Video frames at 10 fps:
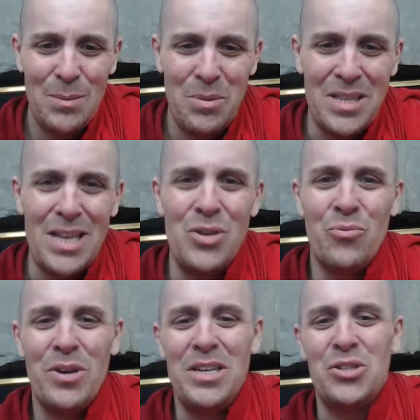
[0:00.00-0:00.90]
But then you
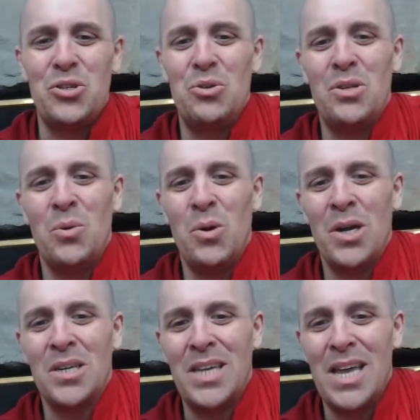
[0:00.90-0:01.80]
read the sutta
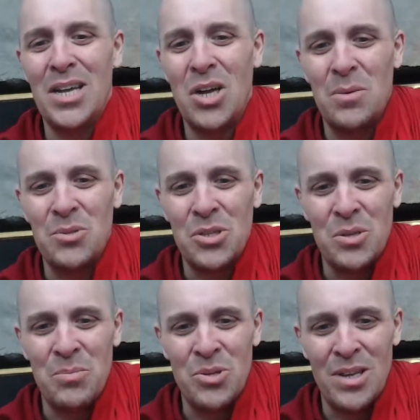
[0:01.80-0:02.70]
where a king comes to
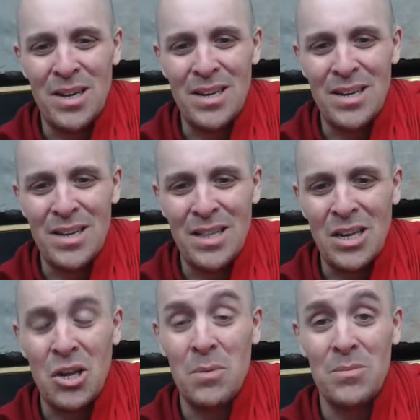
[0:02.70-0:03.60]
the Buddha,
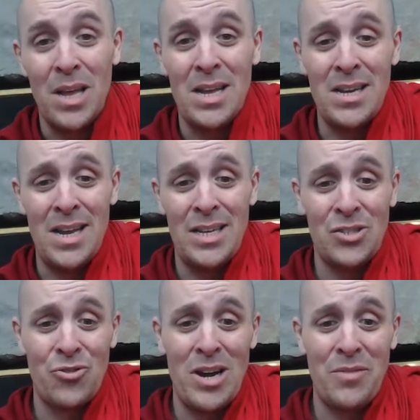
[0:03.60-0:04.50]
like and he's
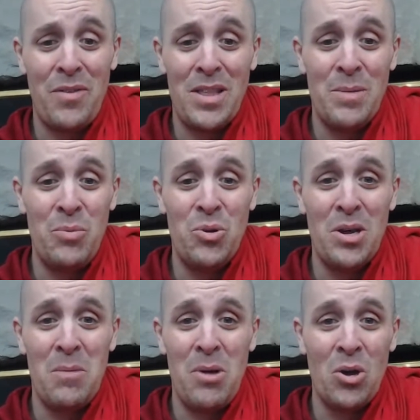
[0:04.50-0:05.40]
trying to find the
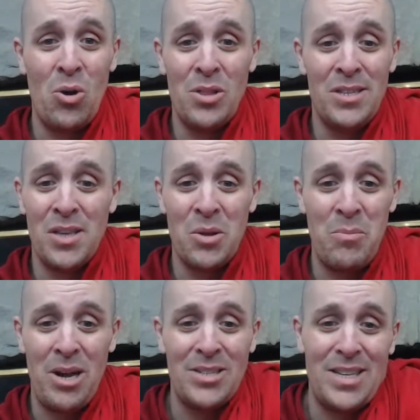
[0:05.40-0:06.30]
Buddha among all these other
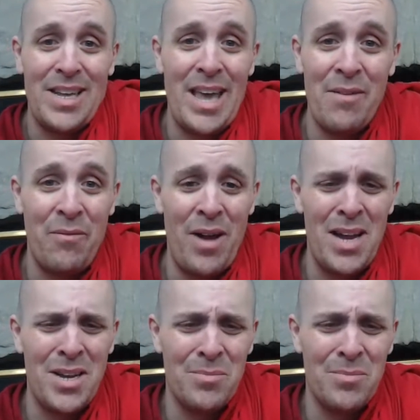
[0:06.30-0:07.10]
monks, and he can't find him.